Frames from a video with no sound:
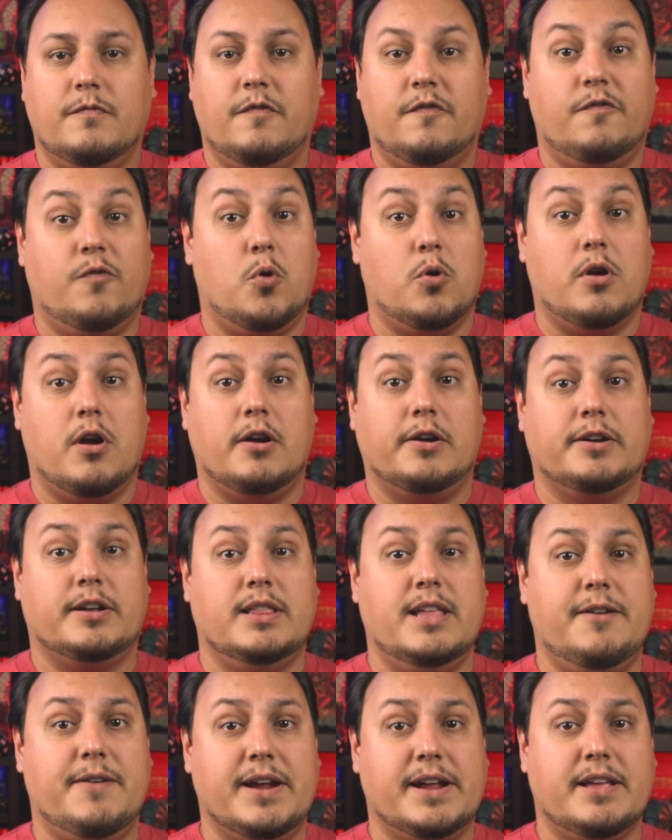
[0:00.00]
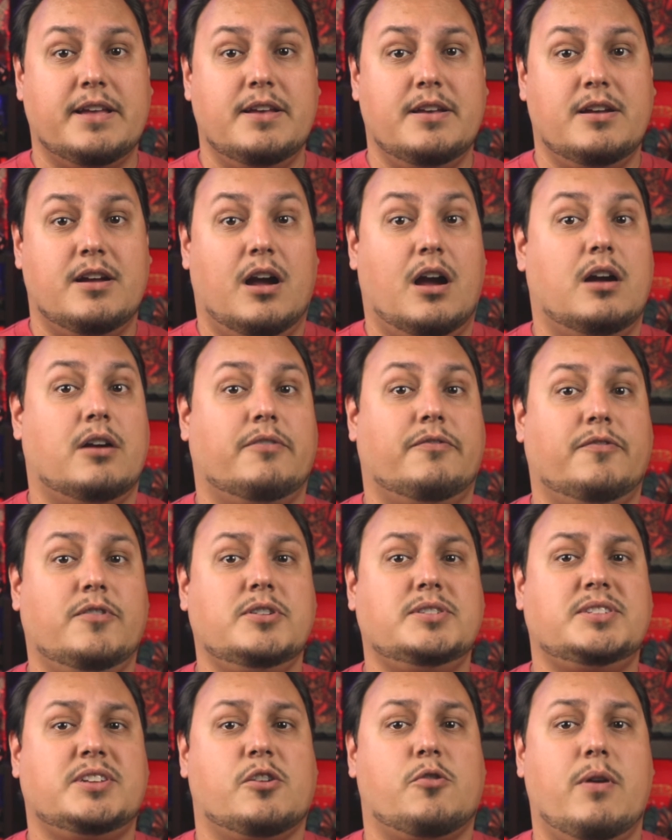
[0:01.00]
For our Cleric, our
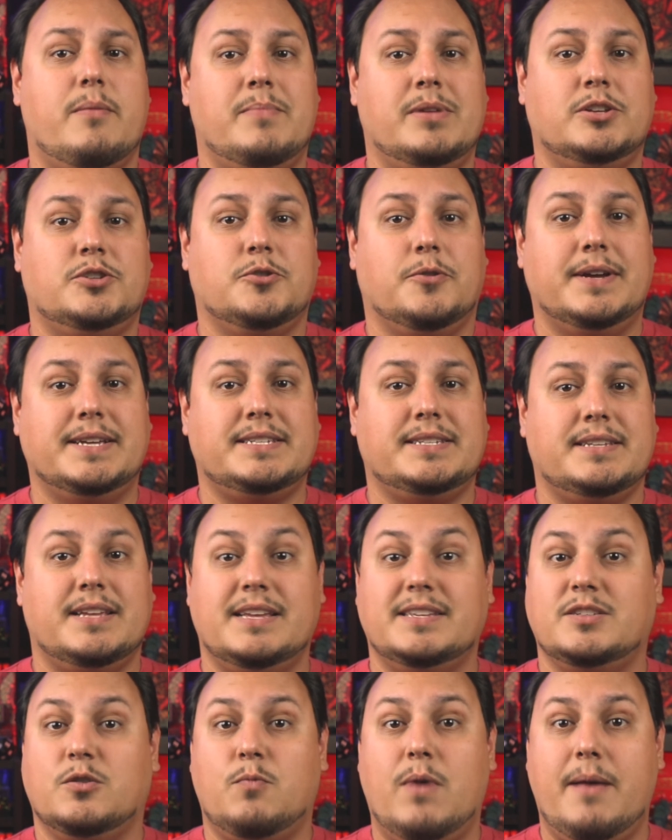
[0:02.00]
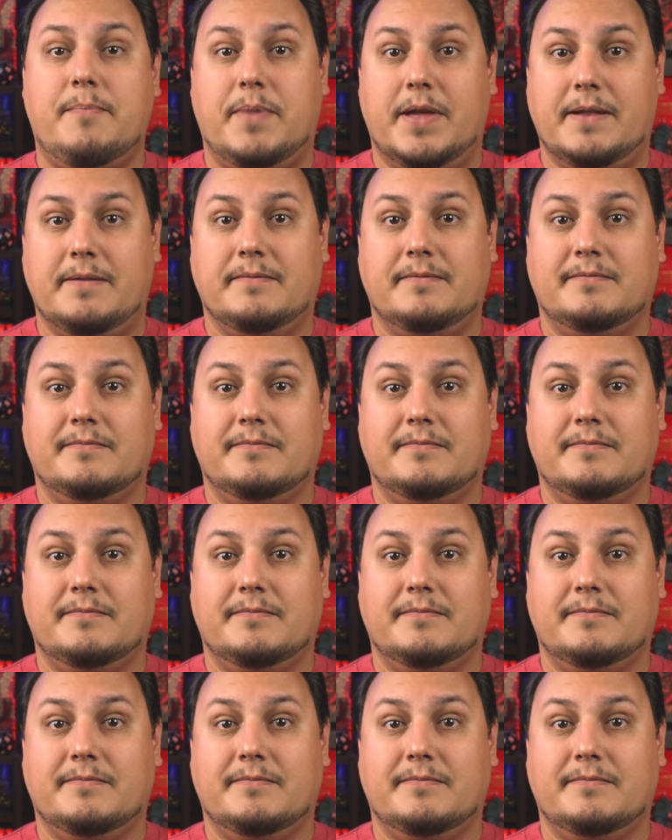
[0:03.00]
first equipment choice is a weapon.